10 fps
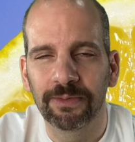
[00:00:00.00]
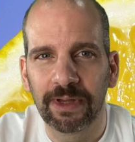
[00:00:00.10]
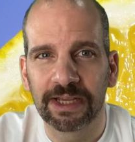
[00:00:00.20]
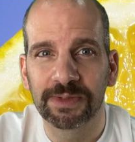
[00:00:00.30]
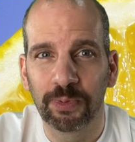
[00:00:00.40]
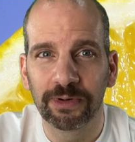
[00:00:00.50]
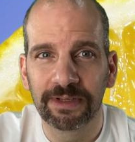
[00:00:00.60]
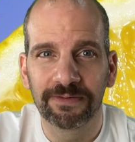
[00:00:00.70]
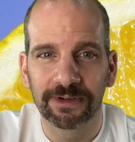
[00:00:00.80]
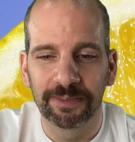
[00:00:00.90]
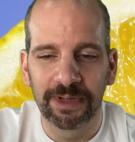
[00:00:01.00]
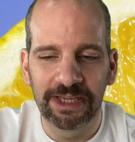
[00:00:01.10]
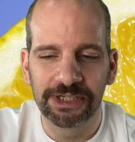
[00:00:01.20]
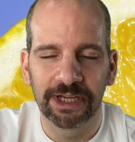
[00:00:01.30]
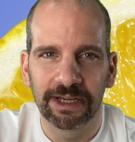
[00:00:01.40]
exported from
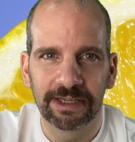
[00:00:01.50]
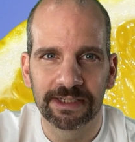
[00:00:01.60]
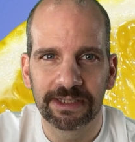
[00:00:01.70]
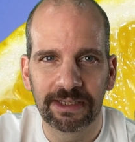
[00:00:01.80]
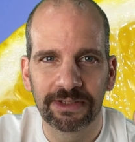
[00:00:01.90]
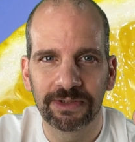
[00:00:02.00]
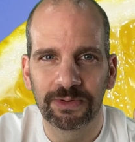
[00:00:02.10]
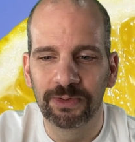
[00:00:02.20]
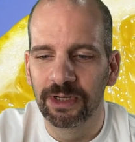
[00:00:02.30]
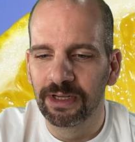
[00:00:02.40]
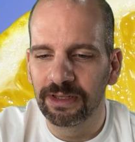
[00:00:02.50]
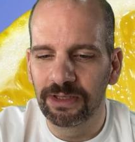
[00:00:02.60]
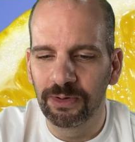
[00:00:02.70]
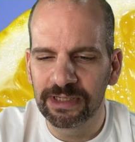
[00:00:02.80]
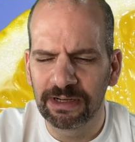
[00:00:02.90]
Asia, I guess, into the US.